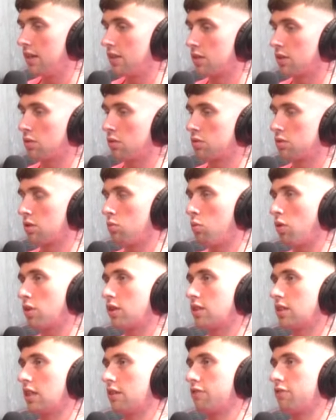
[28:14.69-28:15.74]
You know, so it
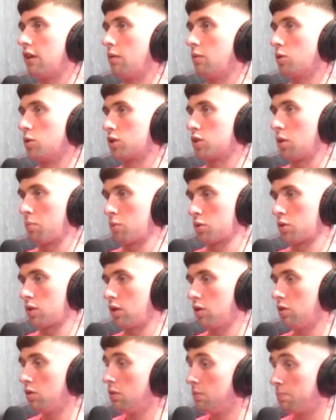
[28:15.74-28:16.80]
wasn't as if I was super
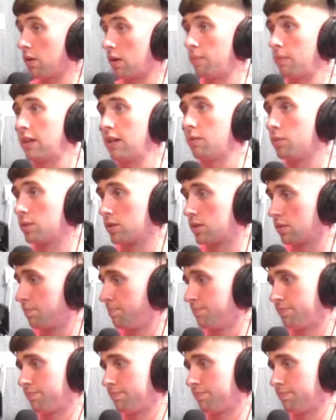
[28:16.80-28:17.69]
slow, but I mean, I was